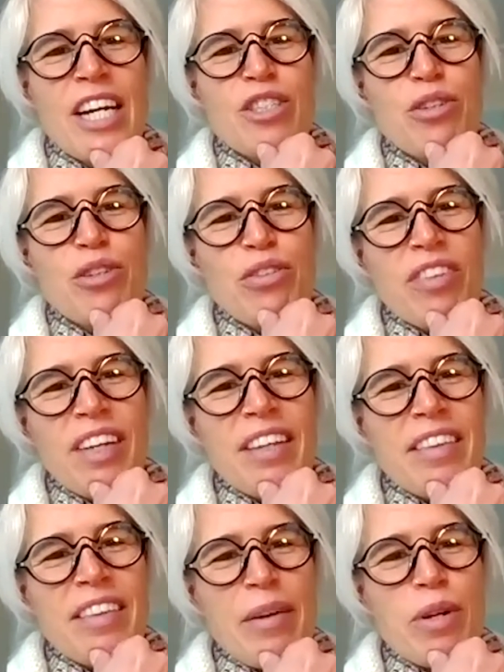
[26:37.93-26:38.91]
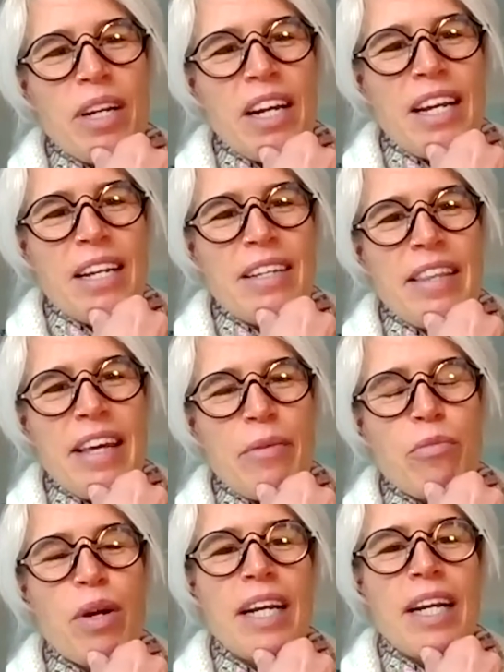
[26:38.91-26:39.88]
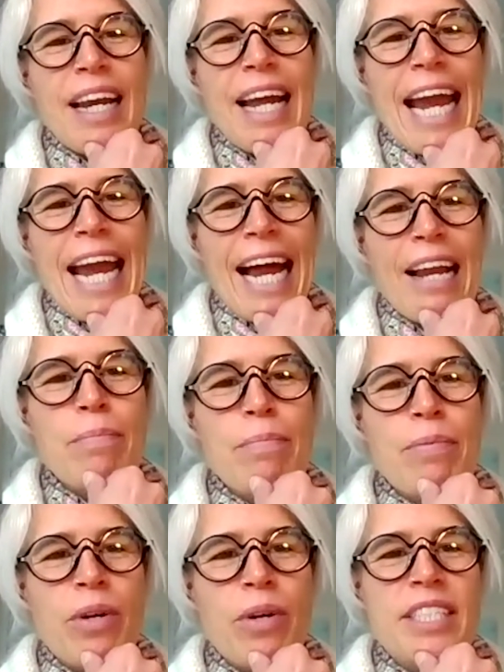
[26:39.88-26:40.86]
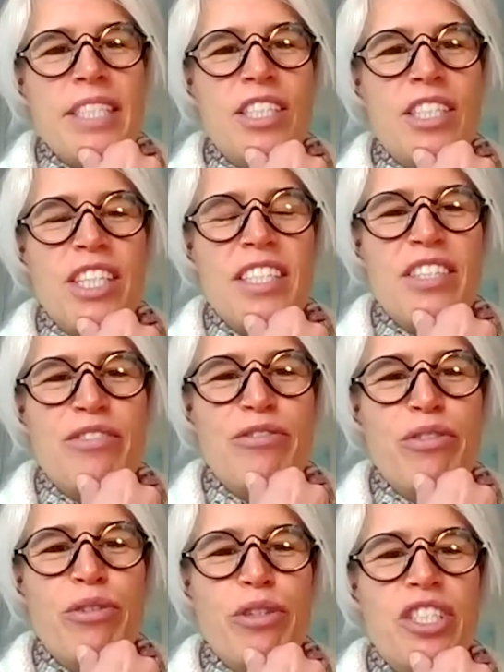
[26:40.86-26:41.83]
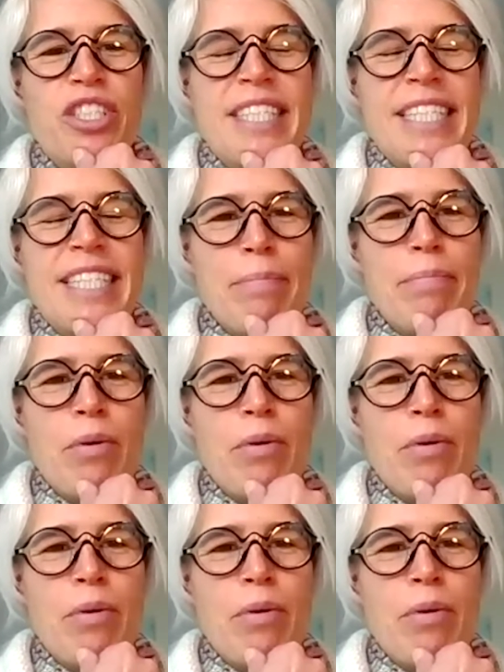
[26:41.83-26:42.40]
Do you think that will help, or is it just a first step?